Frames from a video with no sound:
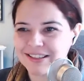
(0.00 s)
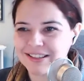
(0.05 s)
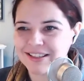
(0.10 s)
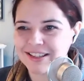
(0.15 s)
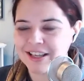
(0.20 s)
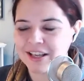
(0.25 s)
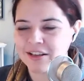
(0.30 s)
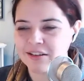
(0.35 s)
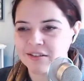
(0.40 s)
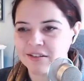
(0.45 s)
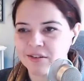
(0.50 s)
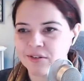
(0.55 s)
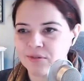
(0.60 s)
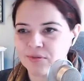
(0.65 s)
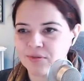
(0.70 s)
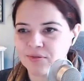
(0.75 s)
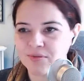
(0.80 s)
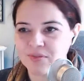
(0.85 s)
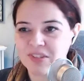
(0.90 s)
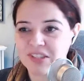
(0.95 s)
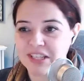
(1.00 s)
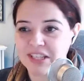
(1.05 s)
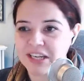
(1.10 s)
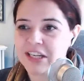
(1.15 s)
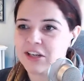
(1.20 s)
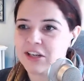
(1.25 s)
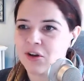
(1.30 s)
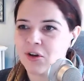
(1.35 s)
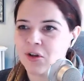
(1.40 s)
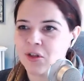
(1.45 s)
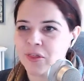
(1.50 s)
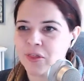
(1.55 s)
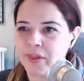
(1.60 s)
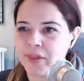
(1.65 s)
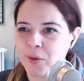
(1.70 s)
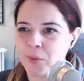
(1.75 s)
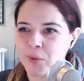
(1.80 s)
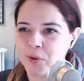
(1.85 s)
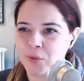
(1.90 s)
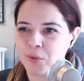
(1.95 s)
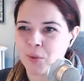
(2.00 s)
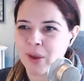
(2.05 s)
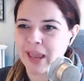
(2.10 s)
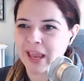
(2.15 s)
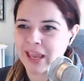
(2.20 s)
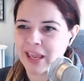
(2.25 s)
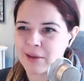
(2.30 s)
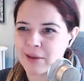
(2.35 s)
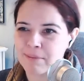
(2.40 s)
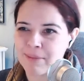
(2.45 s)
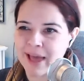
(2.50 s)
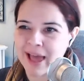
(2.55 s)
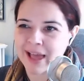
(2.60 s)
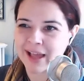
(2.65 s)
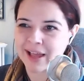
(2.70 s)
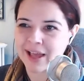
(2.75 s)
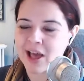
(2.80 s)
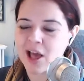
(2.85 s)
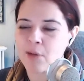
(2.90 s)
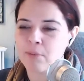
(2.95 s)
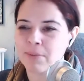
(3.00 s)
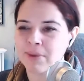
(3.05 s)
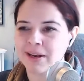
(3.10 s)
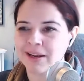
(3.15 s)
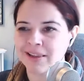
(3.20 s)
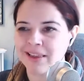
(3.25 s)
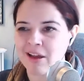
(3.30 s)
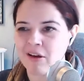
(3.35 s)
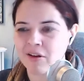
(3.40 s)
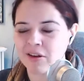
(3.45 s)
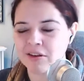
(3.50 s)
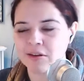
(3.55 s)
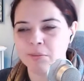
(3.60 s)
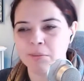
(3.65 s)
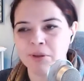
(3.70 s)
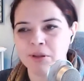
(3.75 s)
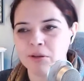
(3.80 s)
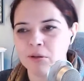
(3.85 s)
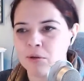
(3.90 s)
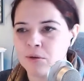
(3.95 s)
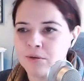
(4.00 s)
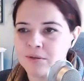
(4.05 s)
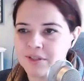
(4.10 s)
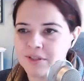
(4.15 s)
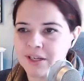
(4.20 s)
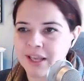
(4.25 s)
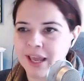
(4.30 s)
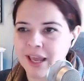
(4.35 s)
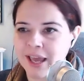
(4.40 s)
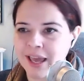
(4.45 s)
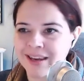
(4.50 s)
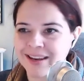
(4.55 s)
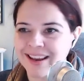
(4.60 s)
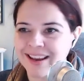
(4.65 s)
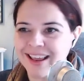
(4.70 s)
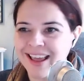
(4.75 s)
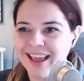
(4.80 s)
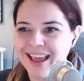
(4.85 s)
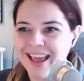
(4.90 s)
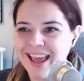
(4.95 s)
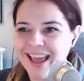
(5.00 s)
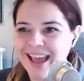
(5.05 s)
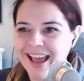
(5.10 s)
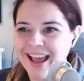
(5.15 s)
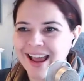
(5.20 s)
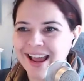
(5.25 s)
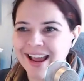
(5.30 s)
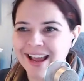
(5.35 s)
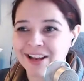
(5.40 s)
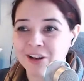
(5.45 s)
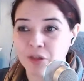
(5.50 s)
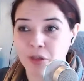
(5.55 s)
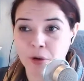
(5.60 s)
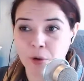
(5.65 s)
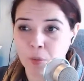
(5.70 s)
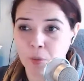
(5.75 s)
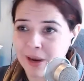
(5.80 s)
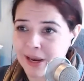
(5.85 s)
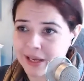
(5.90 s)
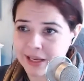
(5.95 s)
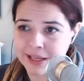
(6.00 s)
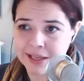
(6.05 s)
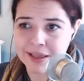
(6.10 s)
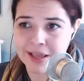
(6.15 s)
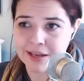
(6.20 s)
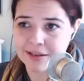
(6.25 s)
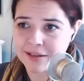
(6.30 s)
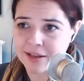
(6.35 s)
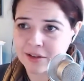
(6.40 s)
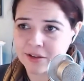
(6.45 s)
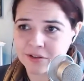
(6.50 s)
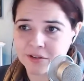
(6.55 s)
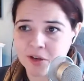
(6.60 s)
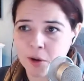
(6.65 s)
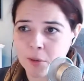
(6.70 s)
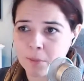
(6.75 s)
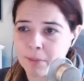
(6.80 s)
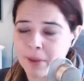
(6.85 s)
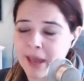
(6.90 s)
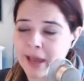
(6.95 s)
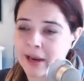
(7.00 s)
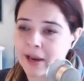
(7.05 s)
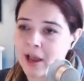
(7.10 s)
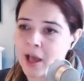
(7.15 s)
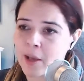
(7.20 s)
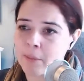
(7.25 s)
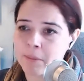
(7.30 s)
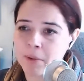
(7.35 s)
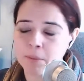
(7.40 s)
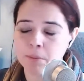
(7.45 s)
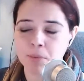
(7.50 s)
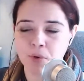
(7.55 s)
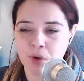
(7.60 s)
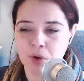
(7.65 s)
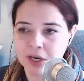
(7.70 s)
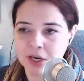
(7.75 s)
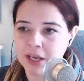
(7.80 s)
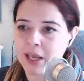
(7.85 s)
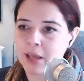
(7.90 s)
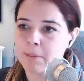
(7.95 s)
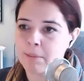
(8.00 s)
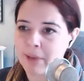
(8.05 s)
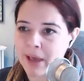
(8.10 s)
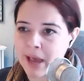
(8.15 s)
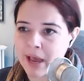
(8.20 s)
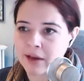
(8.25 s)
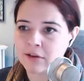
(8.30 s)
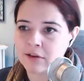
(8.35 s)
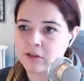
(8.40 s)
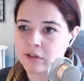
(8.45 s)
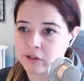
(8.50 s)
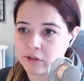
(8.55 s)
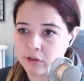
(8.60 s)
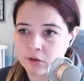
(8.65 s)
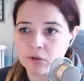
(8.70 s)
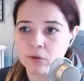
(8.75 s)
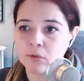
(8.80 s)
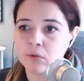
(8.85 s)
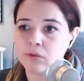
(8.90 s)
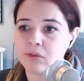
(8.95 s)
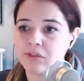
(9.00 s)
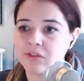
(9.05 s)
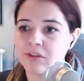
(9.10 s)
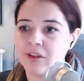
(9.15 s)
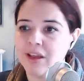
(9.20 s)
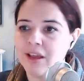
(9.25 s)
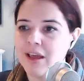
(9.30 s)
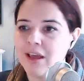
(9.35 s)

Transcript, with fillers: kiss of signal that would wake it back up and allow it to be used again. And they're waking that telescope back up and putting it back to use.